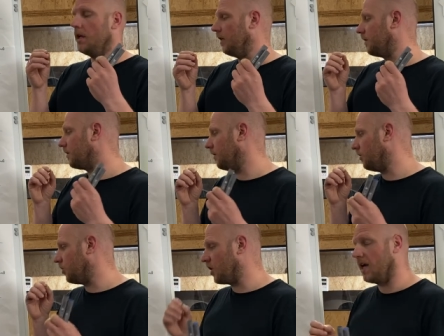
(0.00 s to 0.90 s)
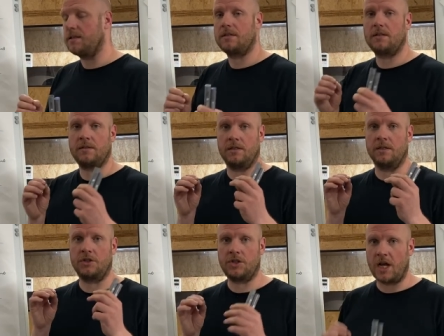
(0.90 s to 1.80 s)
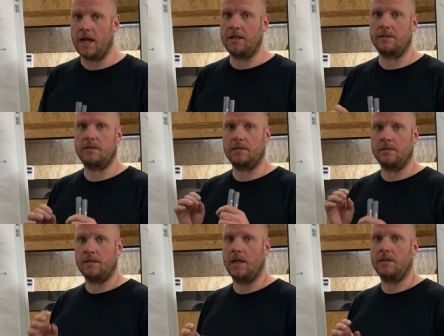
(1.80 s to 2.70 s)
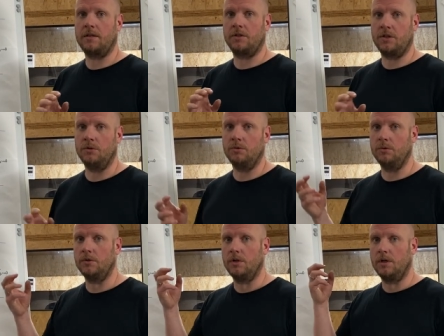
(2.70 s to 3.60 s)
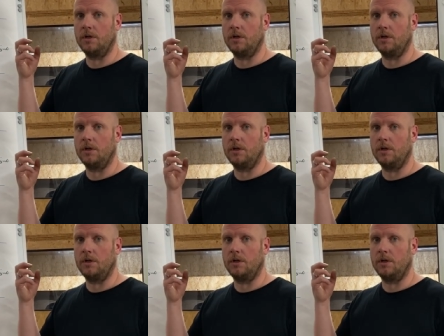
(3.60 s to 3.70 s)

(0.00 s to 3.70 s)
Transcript: it's just the chance that you